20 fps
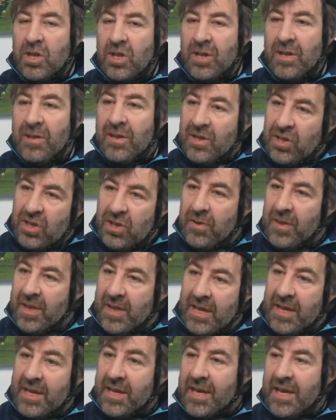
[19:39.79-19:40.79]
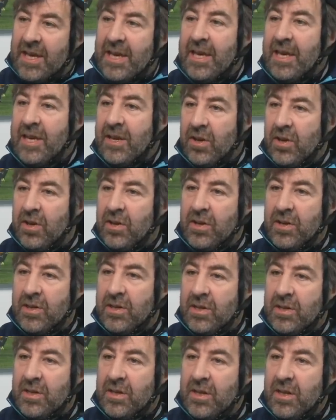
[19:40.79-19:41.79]
do do you think he
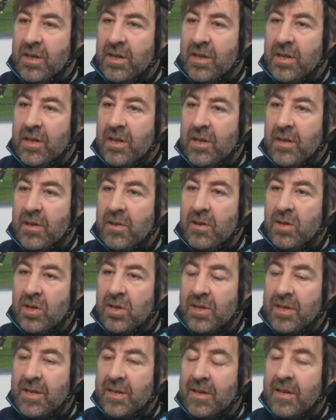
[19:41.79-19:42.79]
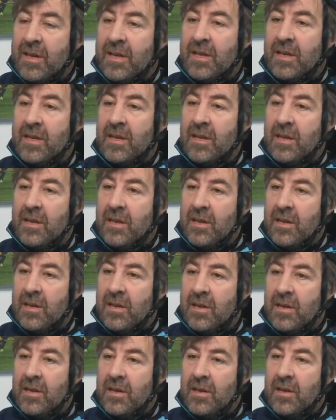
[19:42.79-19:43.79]
could? It's a cultural
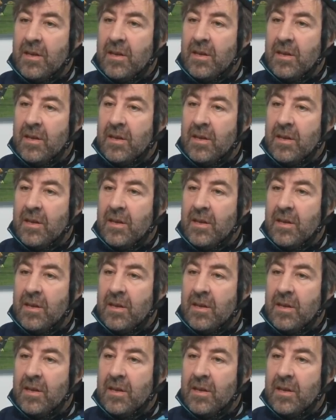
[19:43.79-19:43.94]
thing,